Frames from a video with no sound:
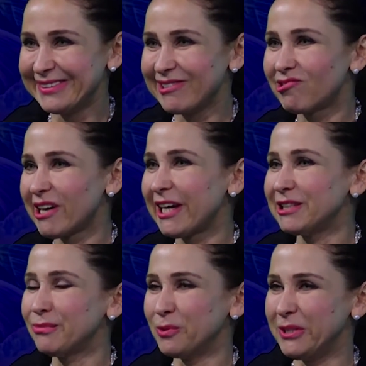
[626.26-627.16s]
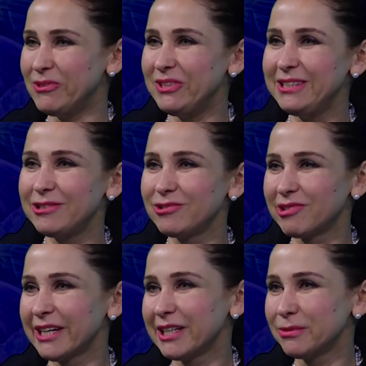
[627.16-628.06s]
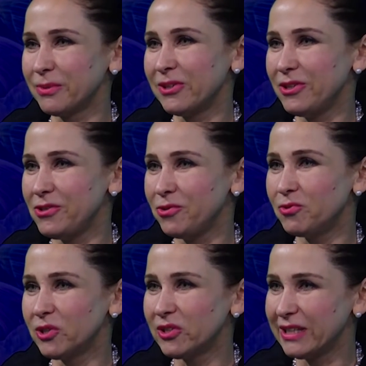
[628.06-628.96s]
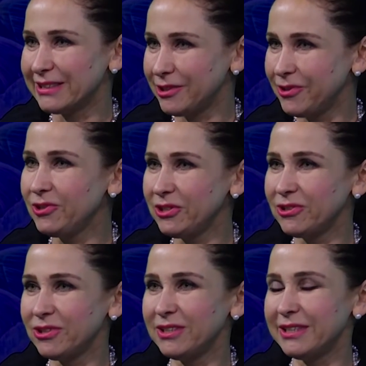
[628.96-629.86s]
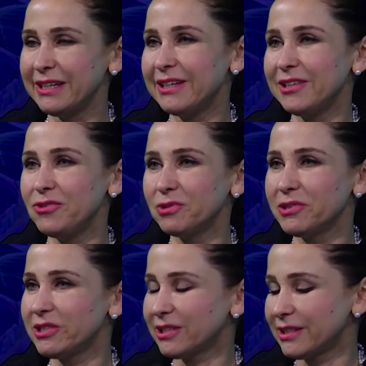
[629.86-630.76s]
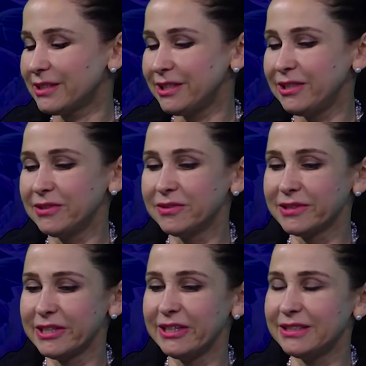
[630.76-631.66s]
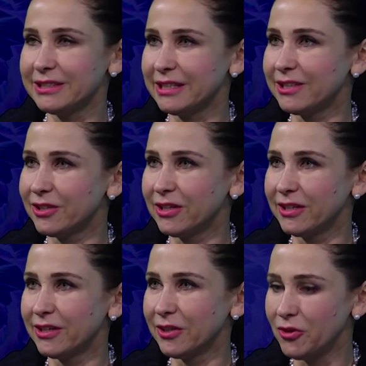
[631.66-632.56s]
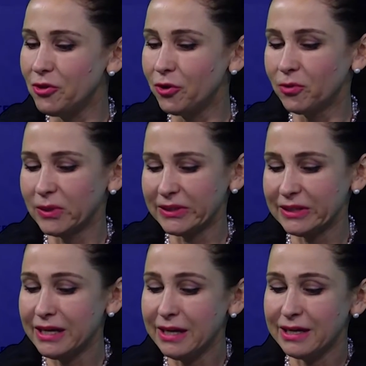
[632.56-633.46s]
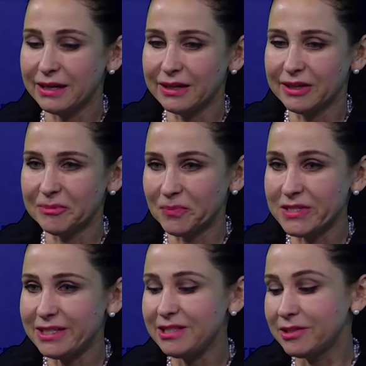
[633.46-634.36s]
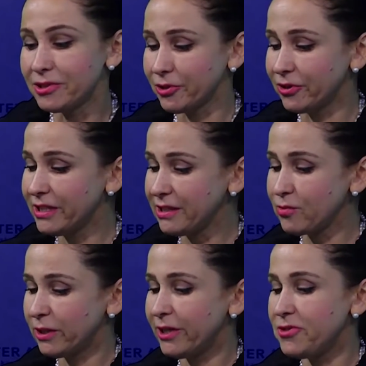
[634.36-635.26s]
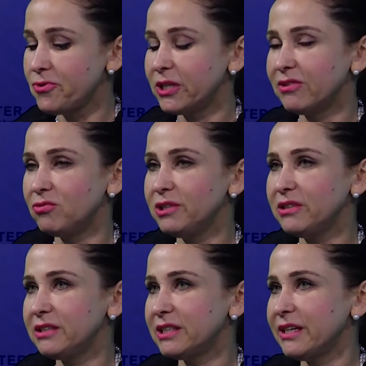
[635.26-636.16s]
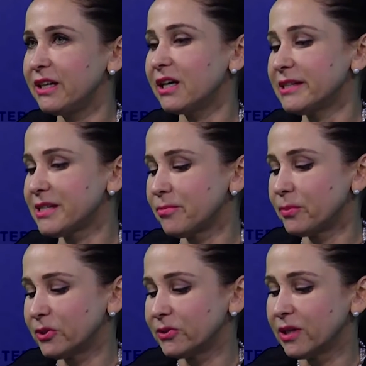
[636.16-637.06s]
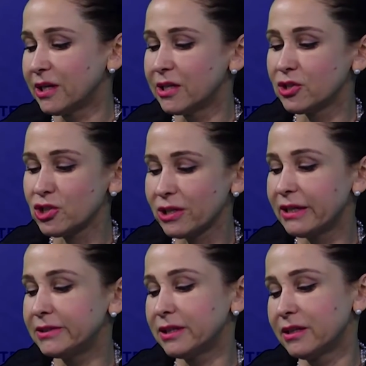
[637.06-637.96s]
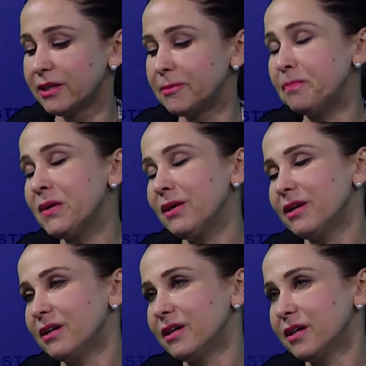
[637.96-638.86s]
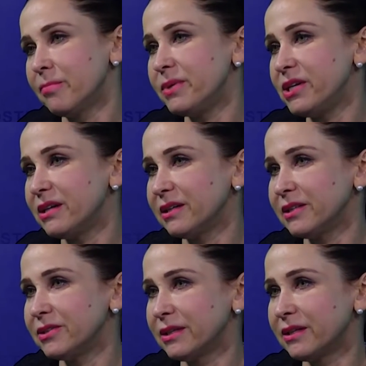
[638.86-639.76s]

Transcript: grasp what you need to grasp, and you will get used to it, and you will start seeing things that no one sees. So this way you can really take a simple shot beyond